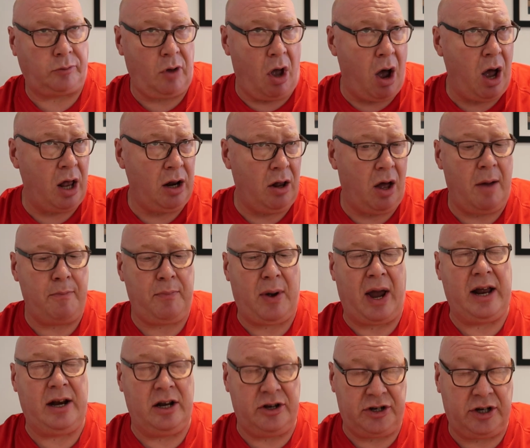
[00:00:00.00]
I like
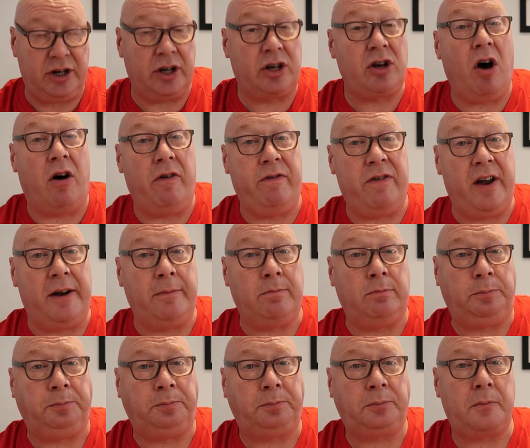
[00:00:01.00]
Bailey's in a coffee.
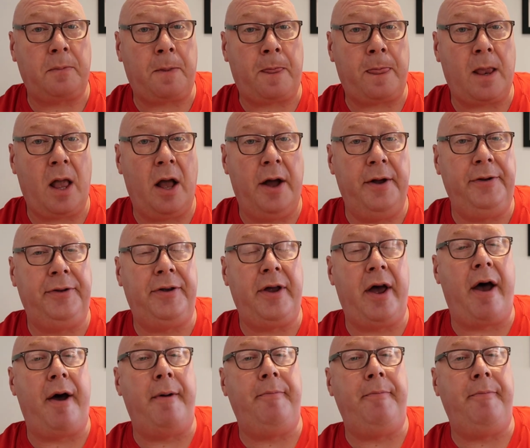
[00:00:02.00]
And